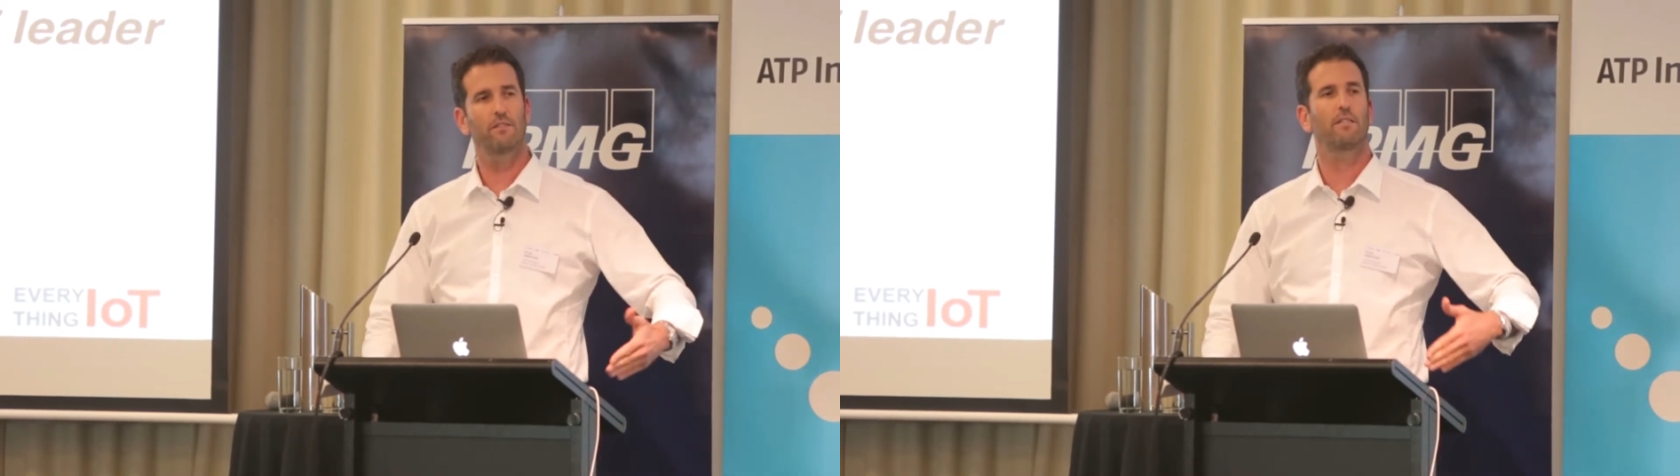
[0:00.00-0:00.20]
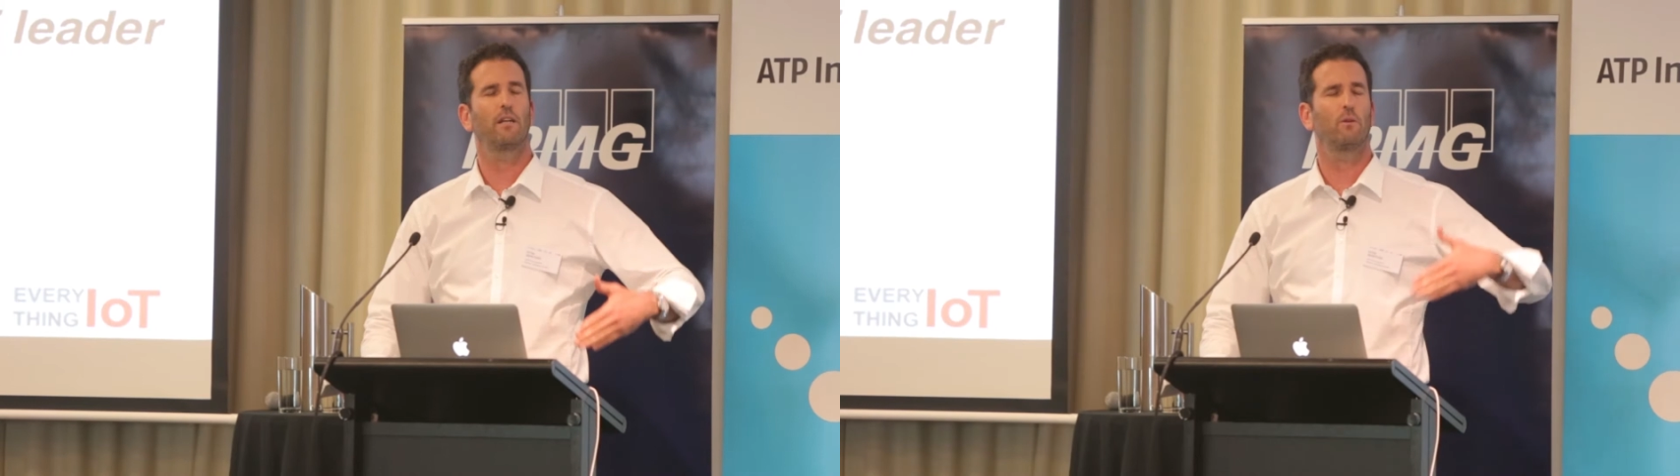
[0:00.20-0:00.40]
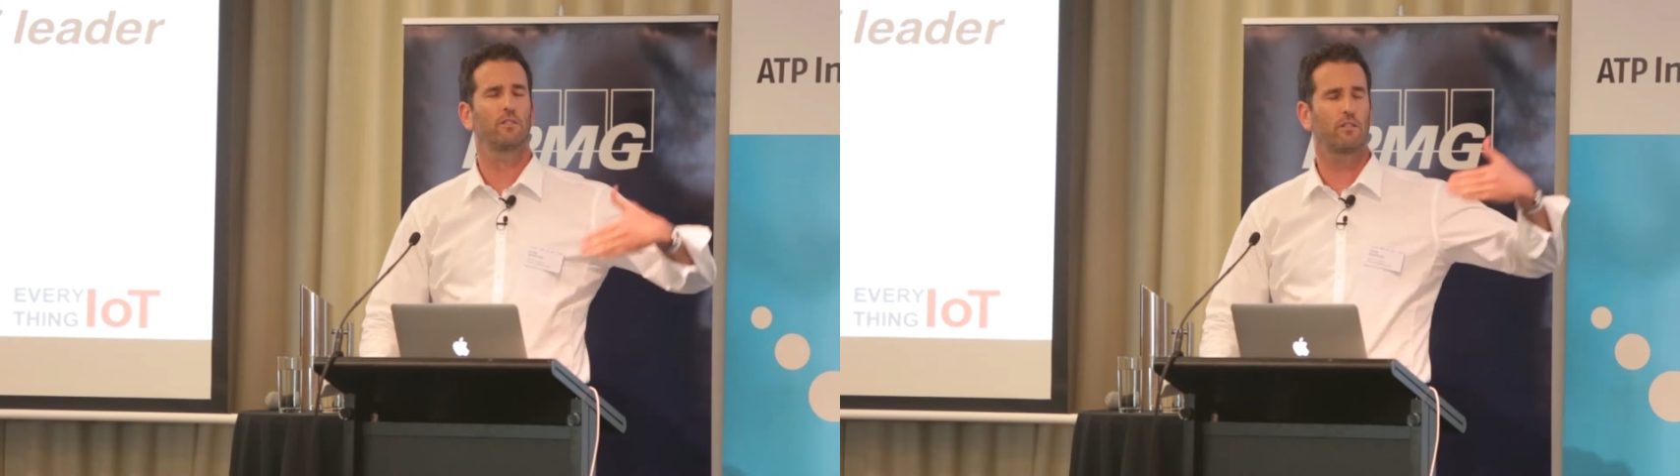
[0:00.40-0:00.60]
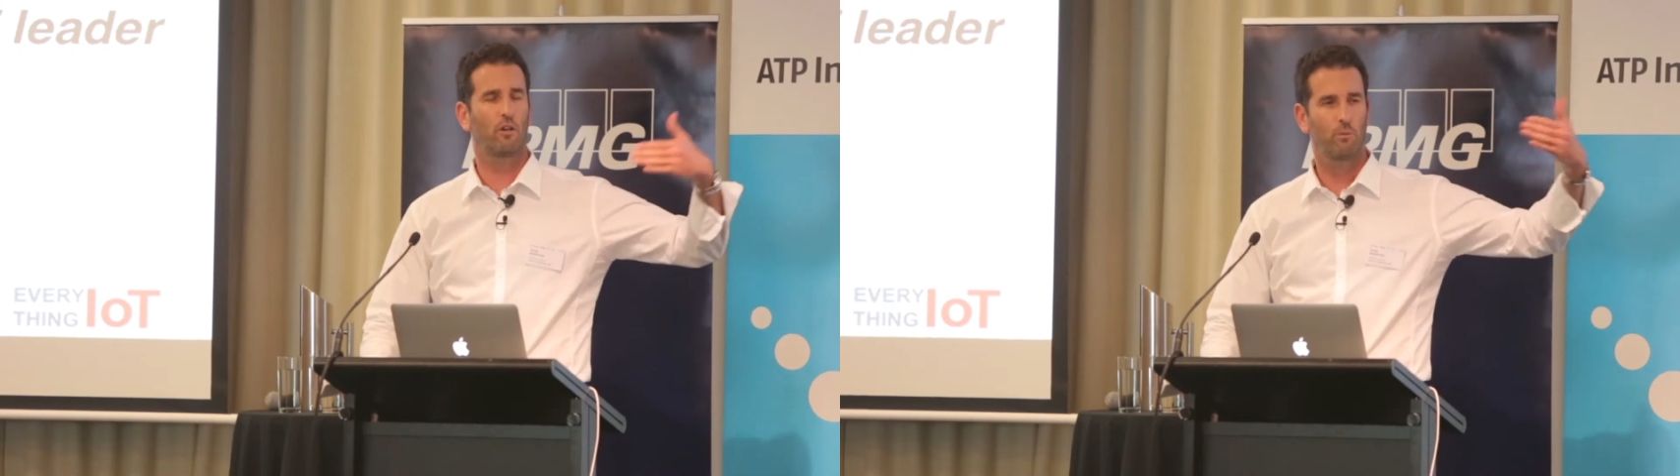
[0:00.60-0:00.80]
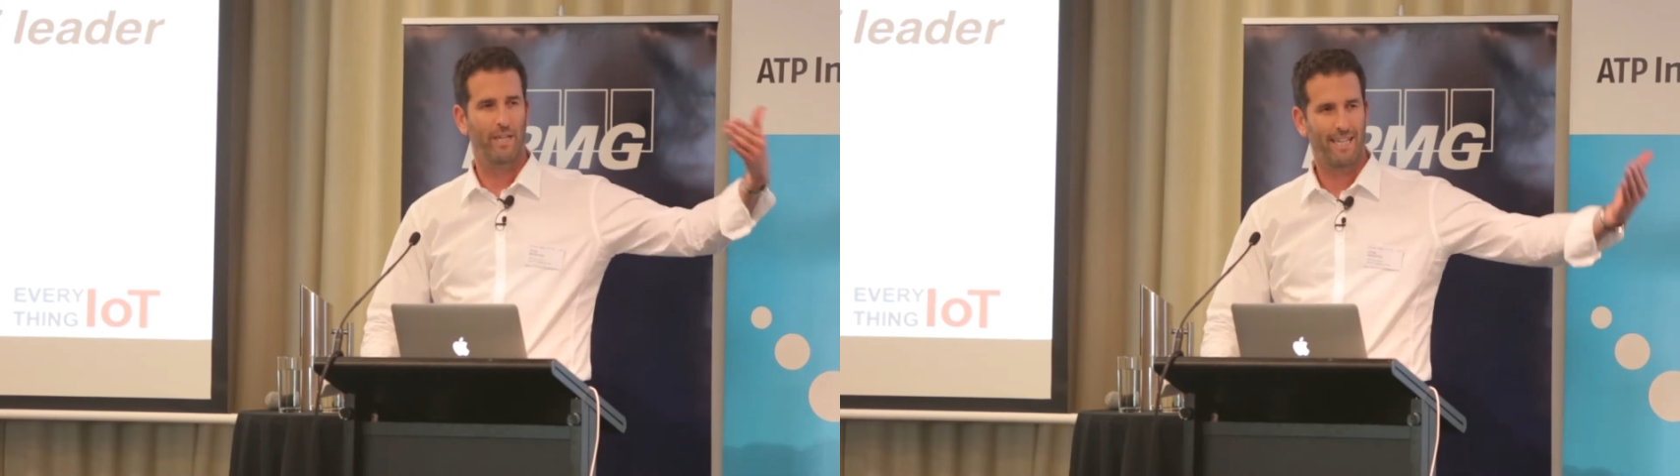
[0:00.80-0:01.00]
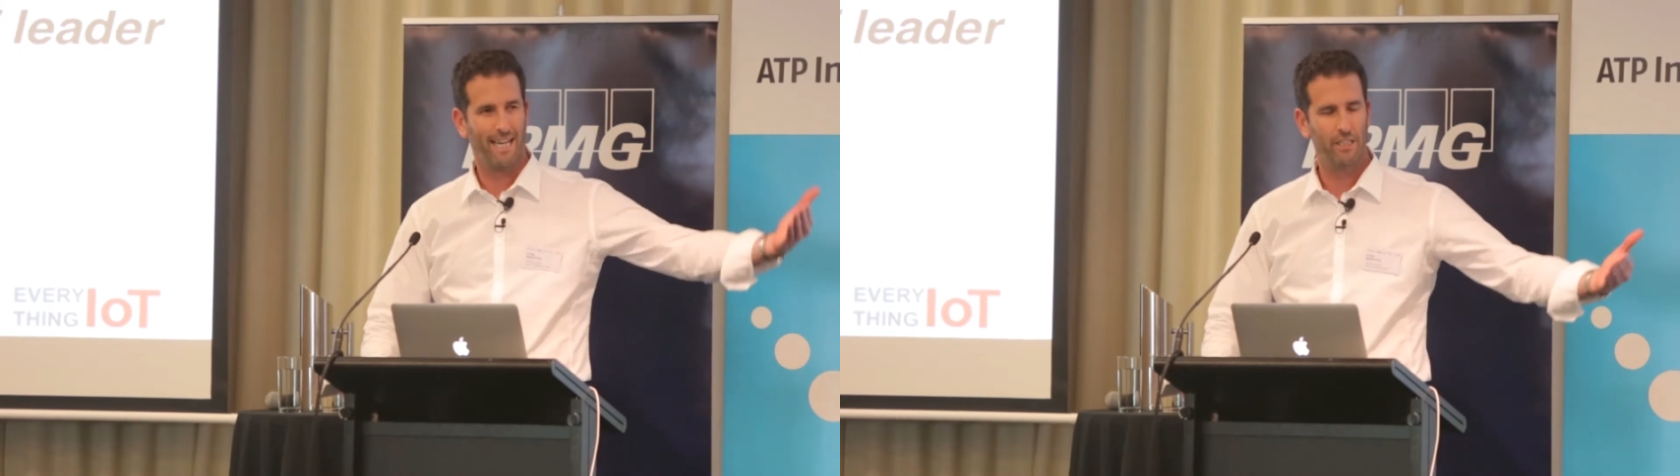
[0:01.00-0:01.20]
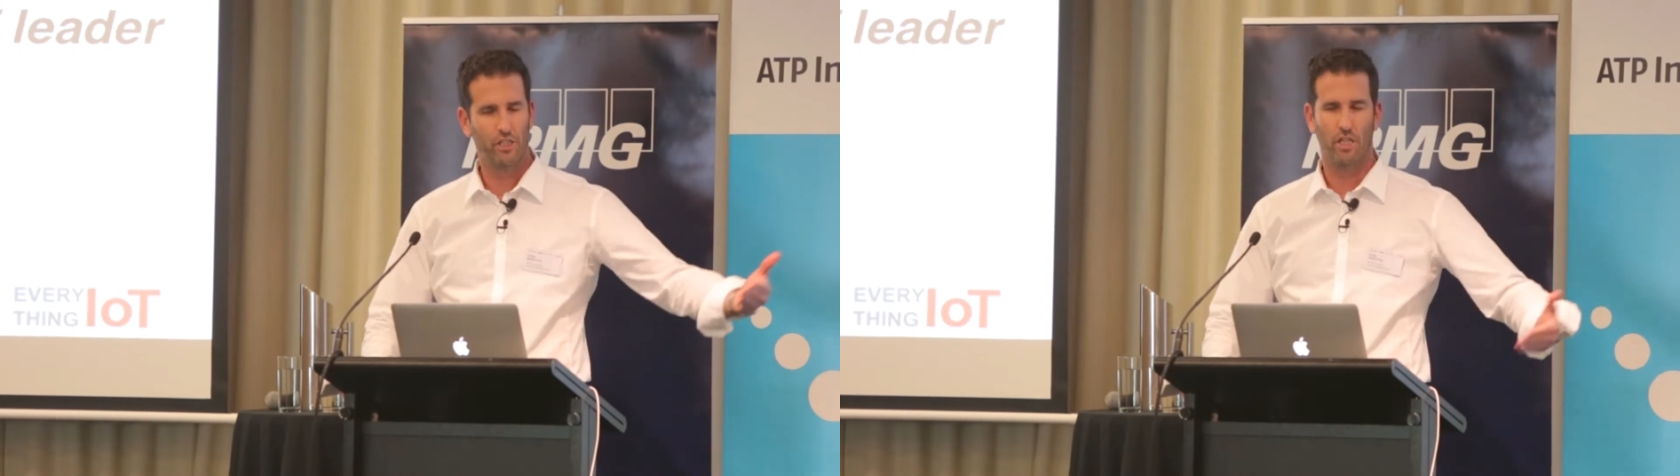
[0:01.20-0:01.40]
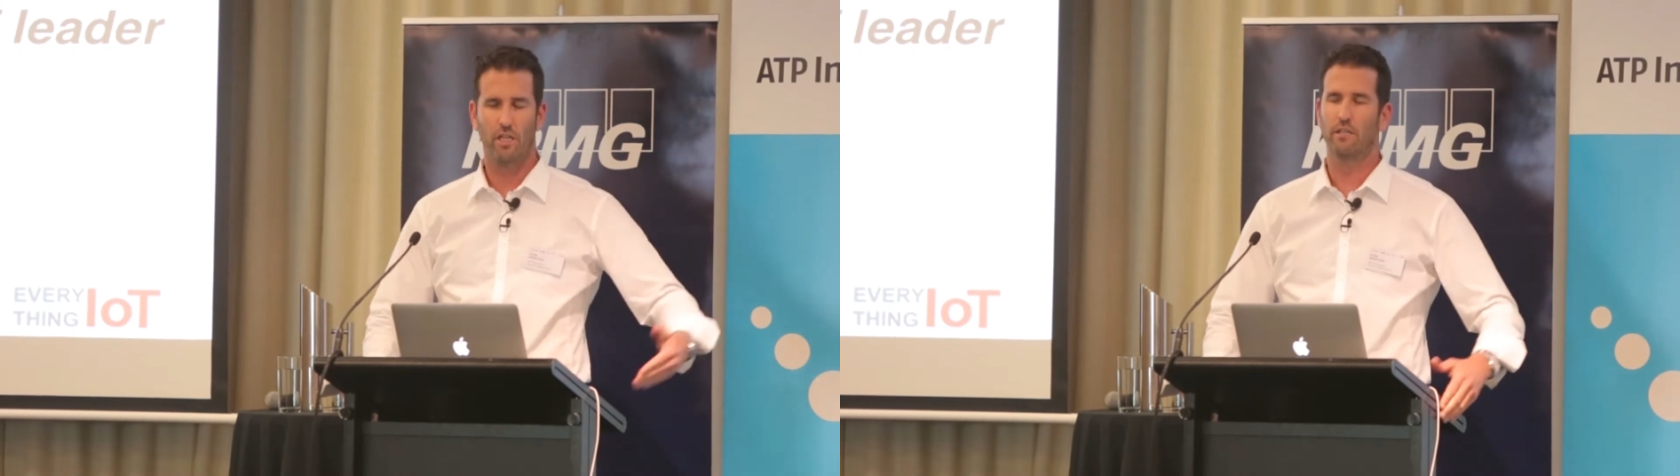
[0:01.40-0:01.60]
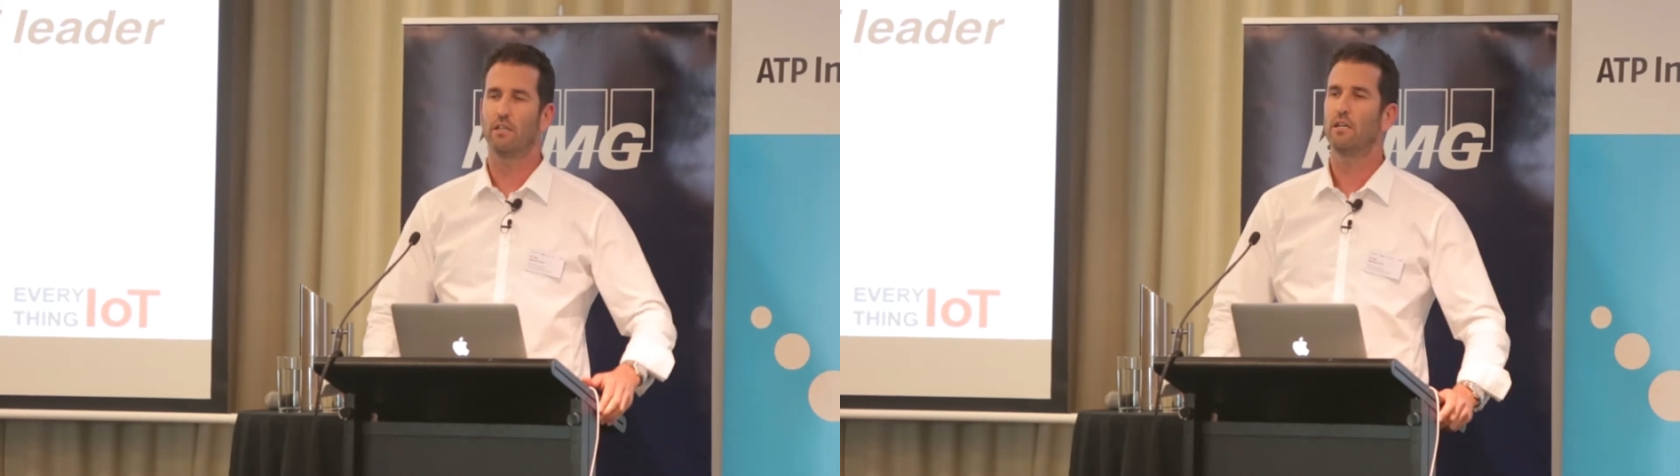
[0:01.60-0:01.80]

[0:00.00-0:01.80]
then there was the communication,